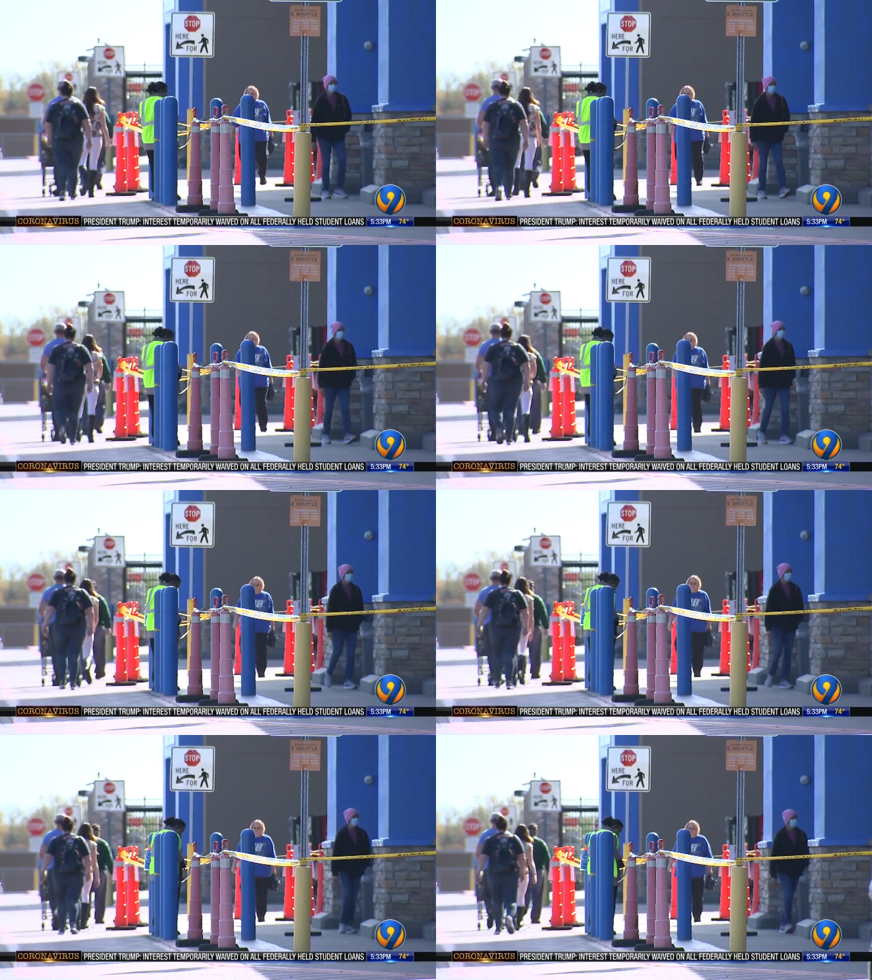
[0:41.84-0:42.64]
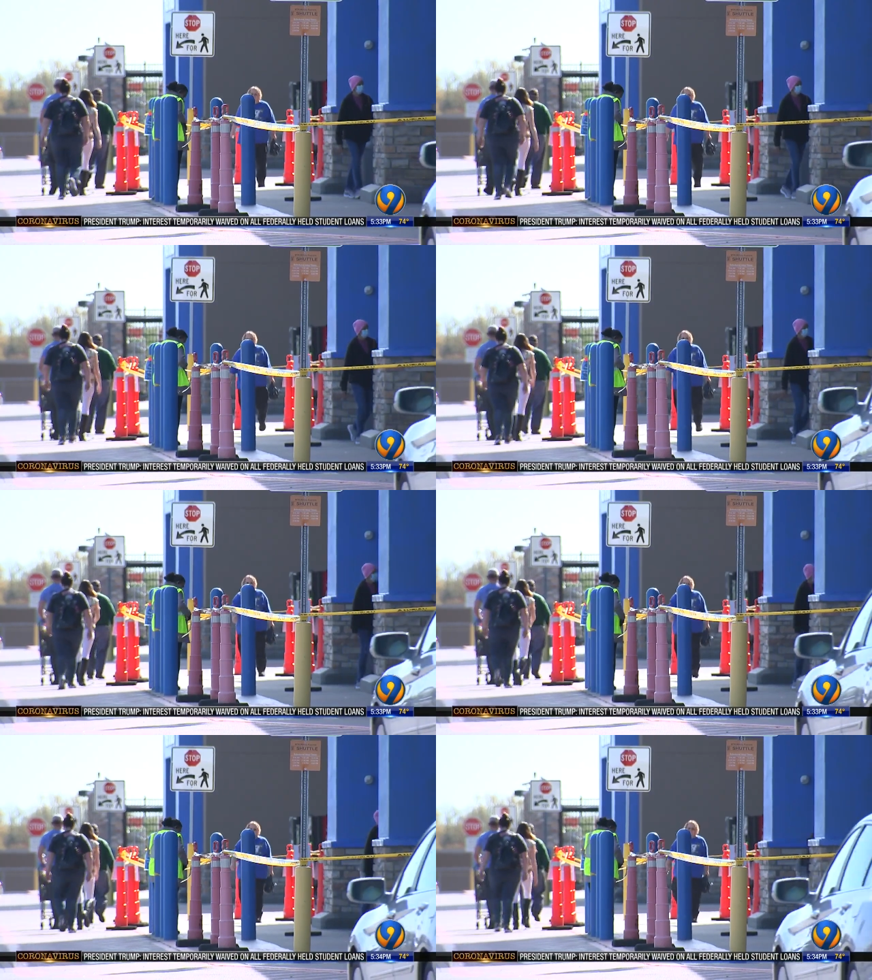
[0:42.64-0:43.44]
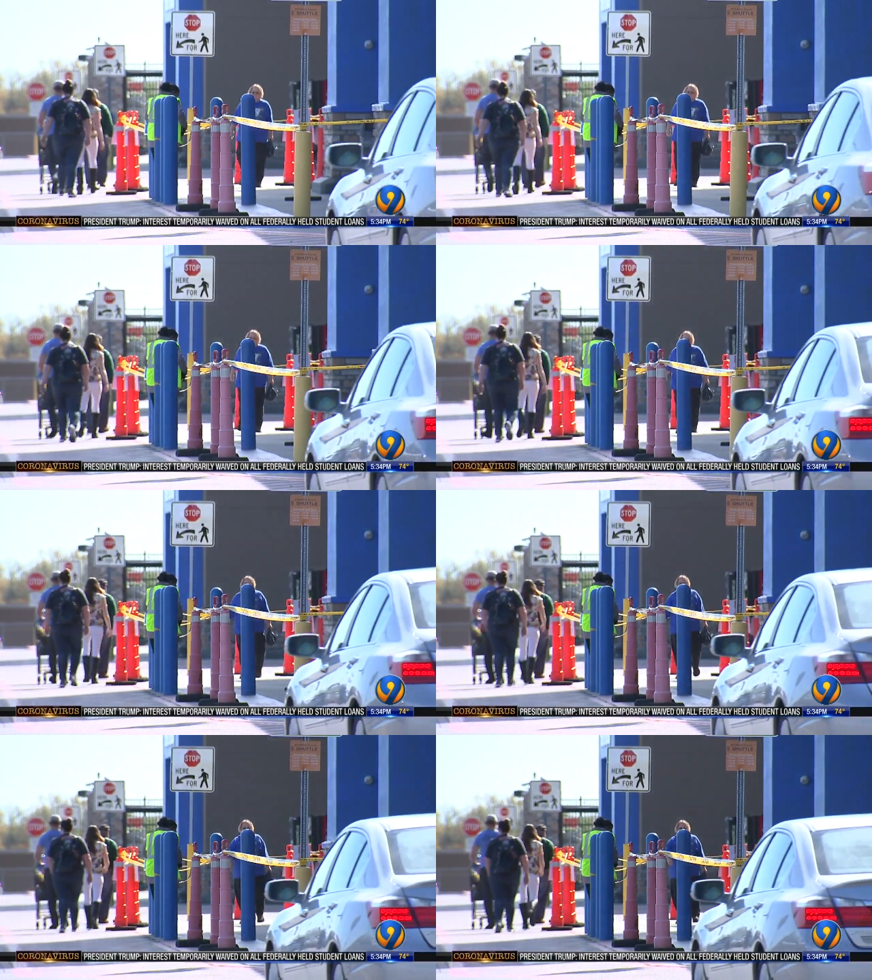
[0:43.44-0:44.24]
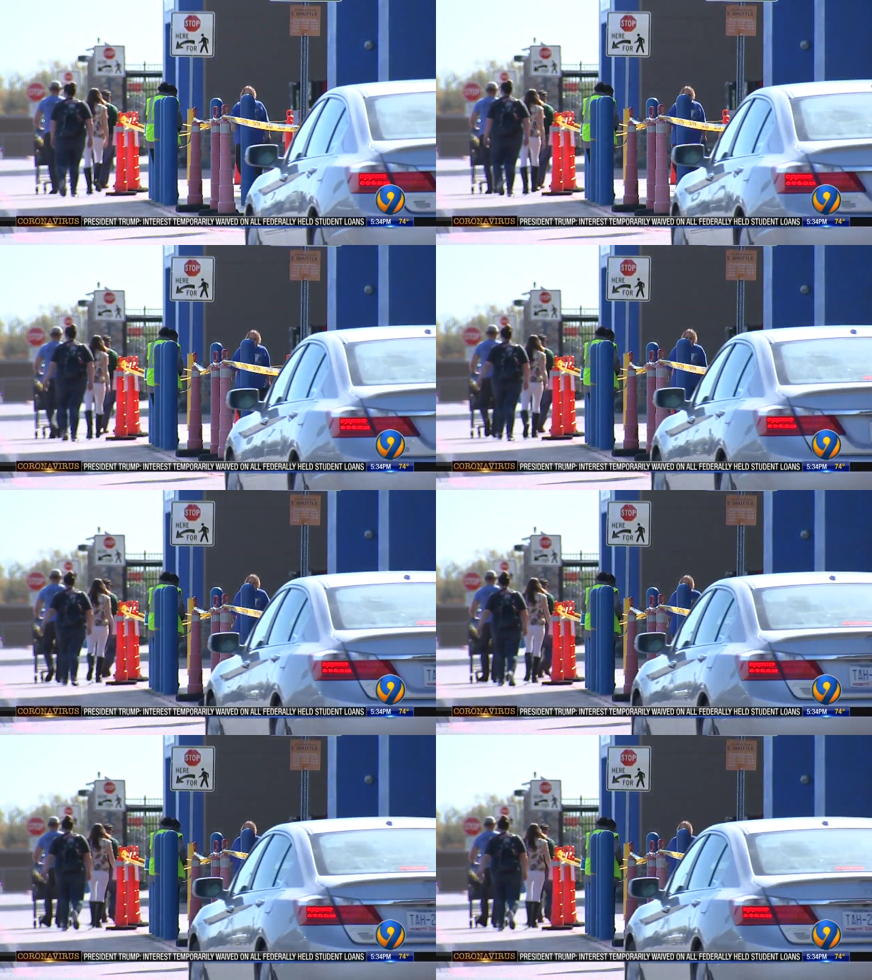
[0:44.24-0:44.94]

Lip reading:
No face is visible, so there are no lips to read.